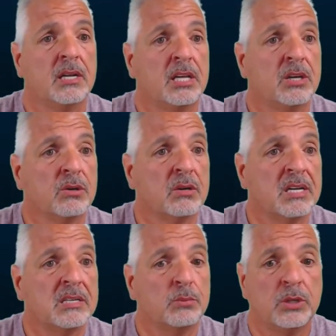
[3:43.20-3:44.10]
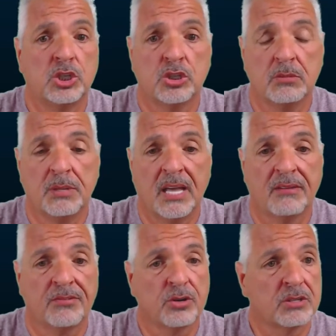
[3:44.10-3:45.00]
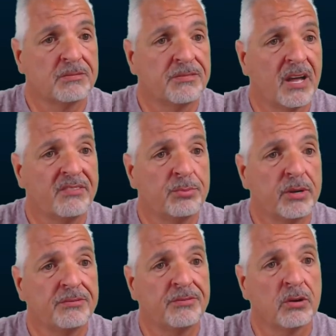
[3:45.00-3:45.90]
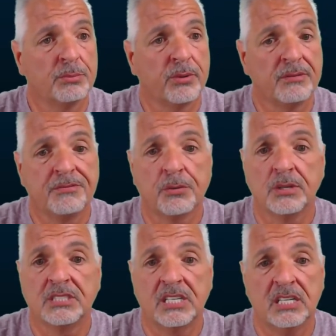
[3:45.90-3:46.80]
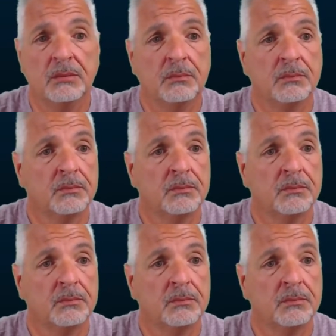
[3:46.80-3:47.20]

here, and we should be at version 5.4.14.